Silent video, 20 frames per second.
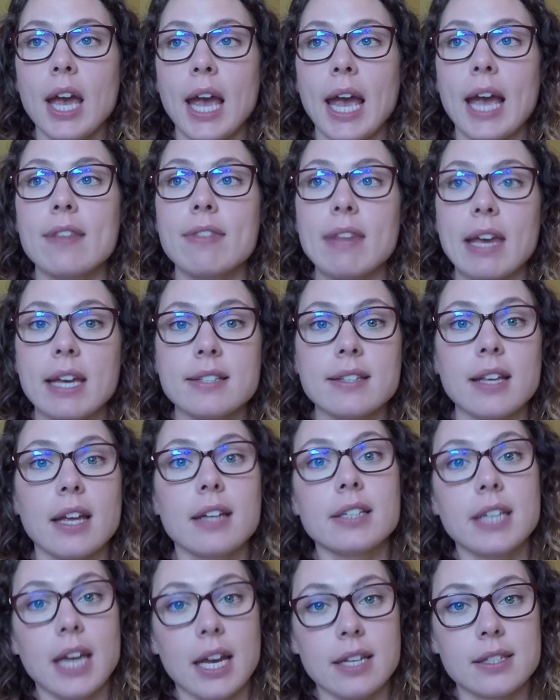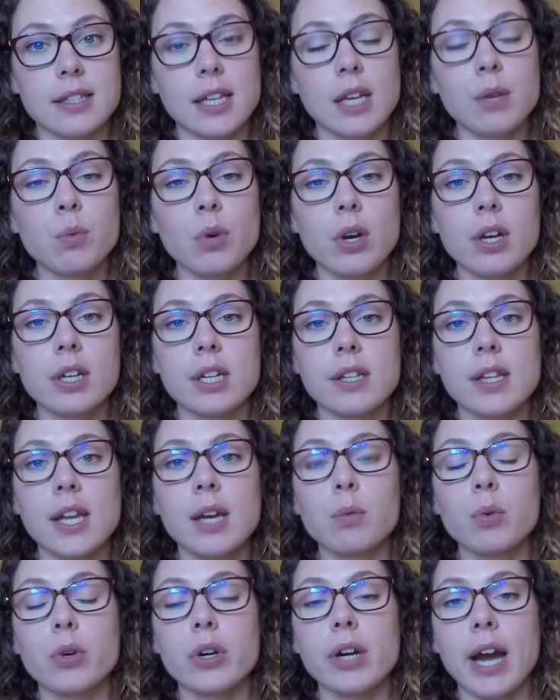And they said yes, they would, and
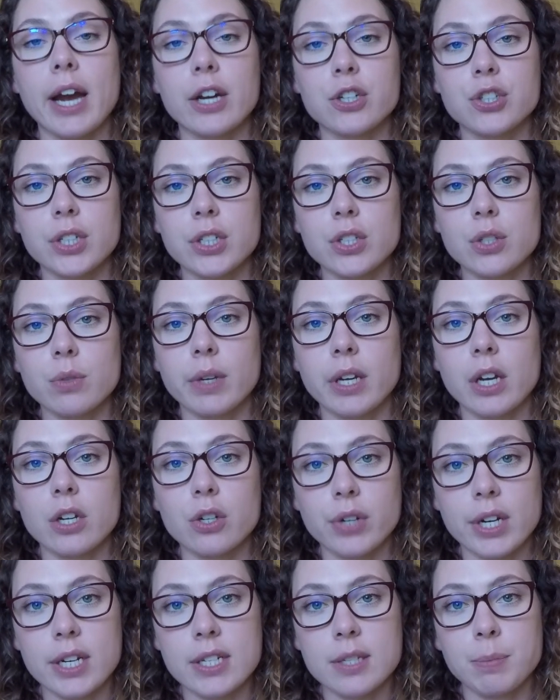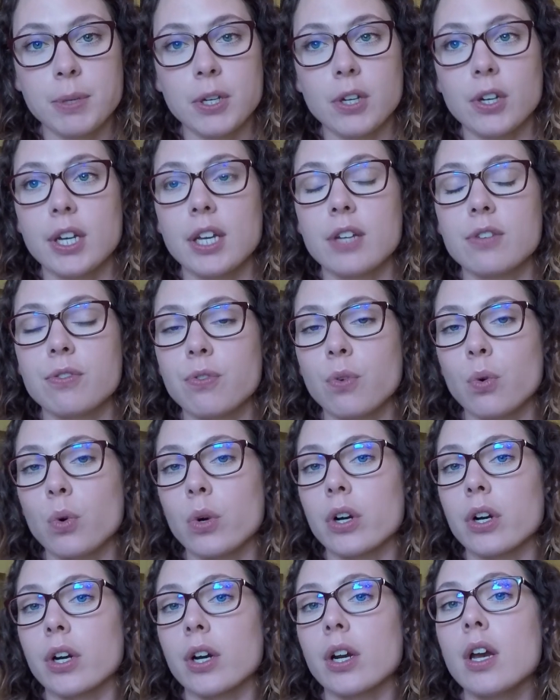they were actually doing a grace period
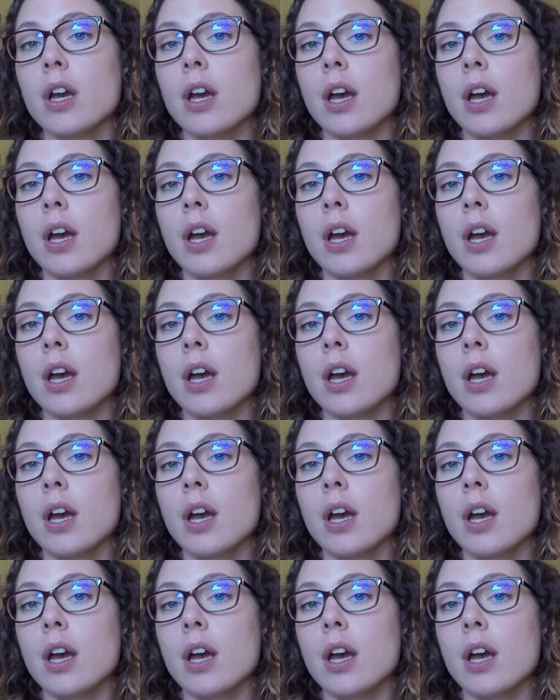for